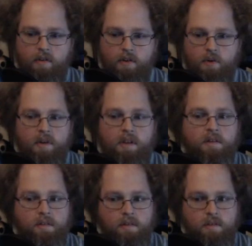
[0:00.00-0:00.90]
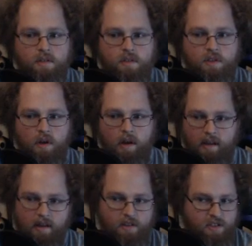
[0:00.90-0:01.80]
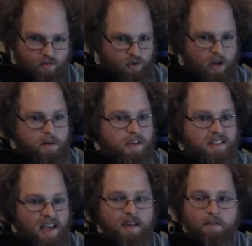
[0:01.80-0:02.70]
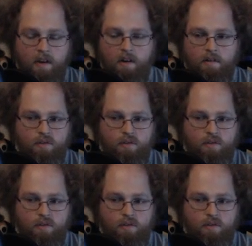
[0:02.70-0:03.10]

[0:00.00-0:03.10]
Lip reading: doing stuff like just trying to be safe here,